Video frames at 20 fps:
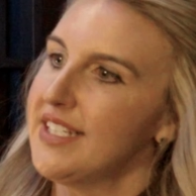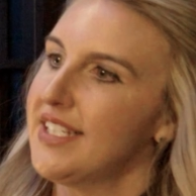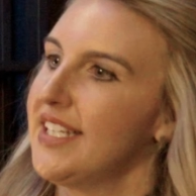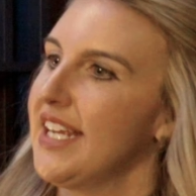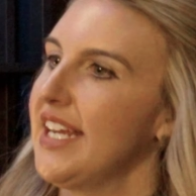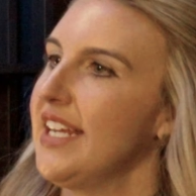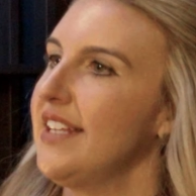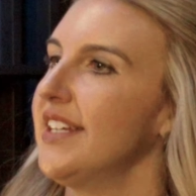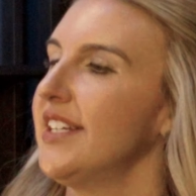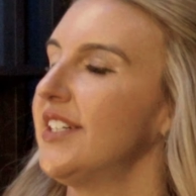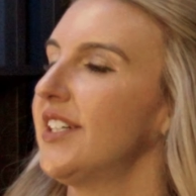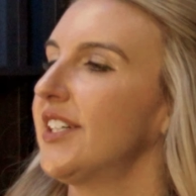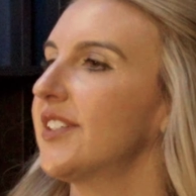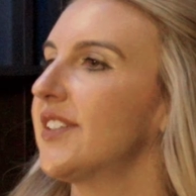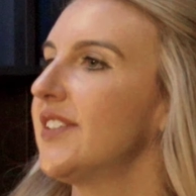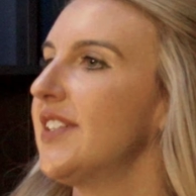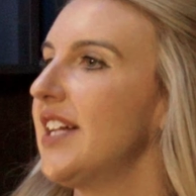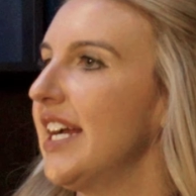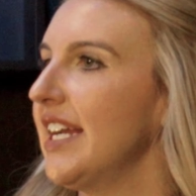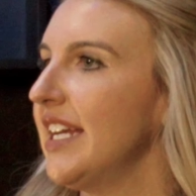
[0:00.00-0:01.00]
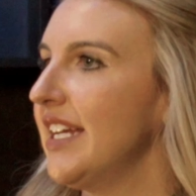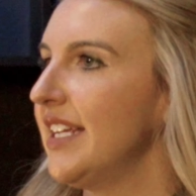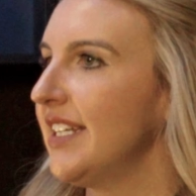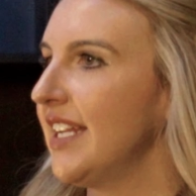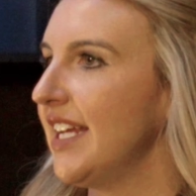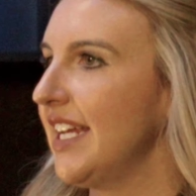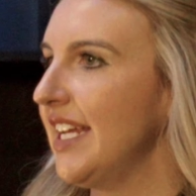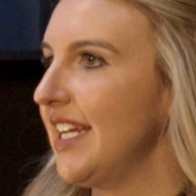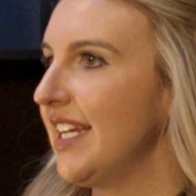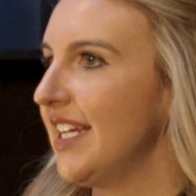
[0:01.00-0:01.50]
say that our client
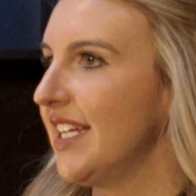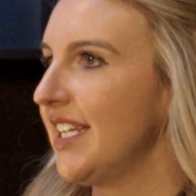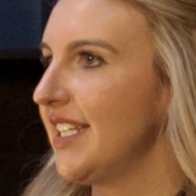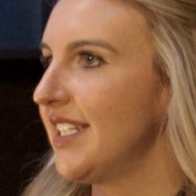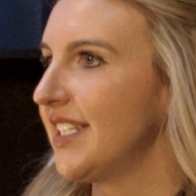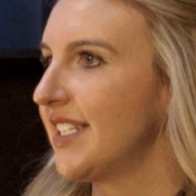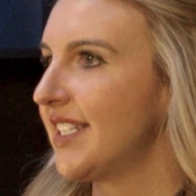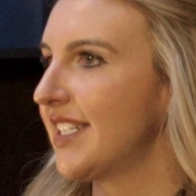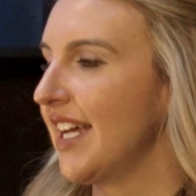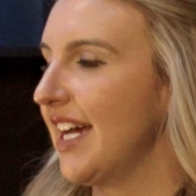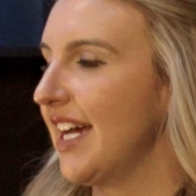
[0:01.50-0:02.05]
is